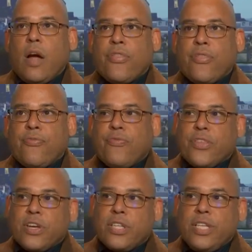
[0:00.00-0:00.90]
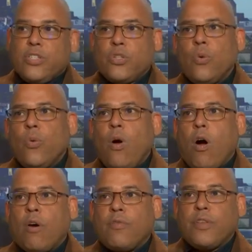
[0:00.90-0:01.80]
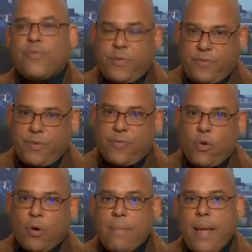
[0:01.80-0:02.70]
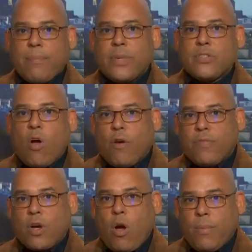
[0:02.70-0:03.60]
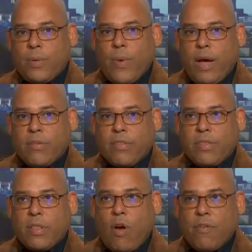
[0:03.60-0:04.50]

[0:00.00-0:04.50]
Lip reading: 32 of the 54 members of the Commonwealth